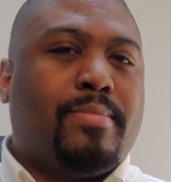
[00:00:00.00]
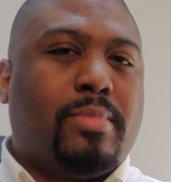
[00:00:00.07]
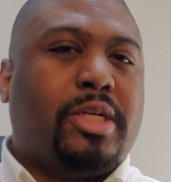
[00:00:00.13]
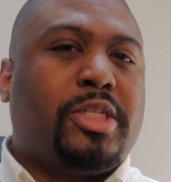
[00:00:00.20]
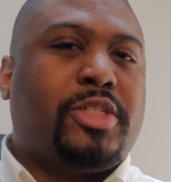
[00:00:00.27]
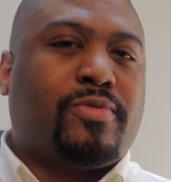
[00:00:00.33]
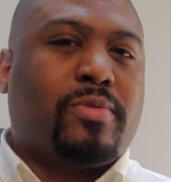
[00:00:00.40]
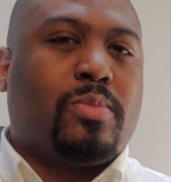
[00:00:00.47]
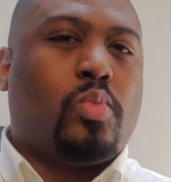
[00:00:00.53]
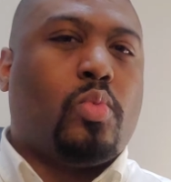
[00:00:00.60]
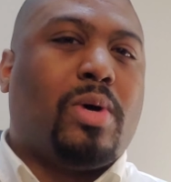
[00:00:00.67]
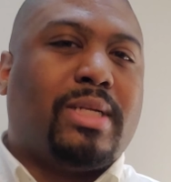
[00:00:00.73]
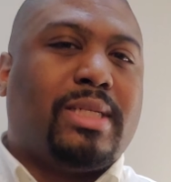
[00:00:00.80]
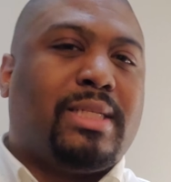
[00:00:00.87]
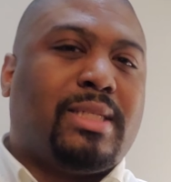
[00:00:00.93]
much from
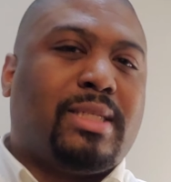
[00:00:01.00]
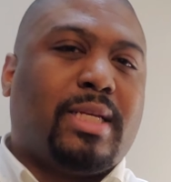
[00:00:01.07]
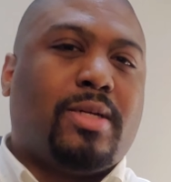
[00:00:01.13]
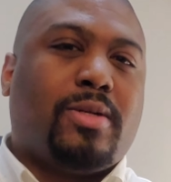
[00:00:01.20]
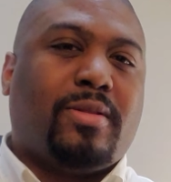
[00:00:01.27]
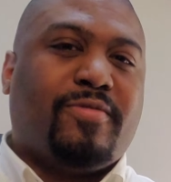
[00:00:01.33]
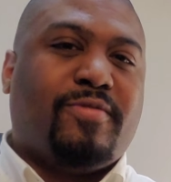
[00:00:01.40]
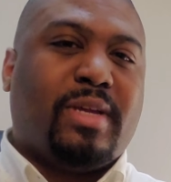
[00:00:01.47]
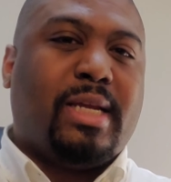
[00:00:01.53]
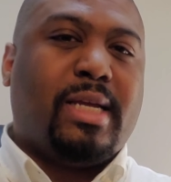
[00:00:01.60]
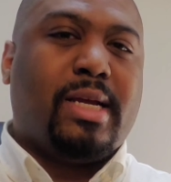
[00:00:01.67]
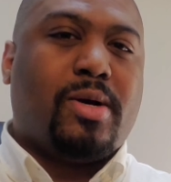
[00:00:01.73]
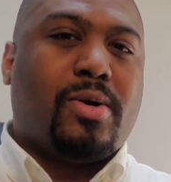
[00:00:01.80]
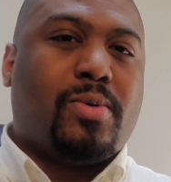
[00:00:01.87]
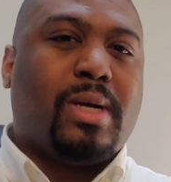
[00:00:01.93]
one single
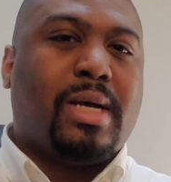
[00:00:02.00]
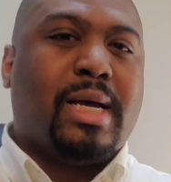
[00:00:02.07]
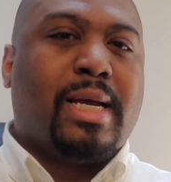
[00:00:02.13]
video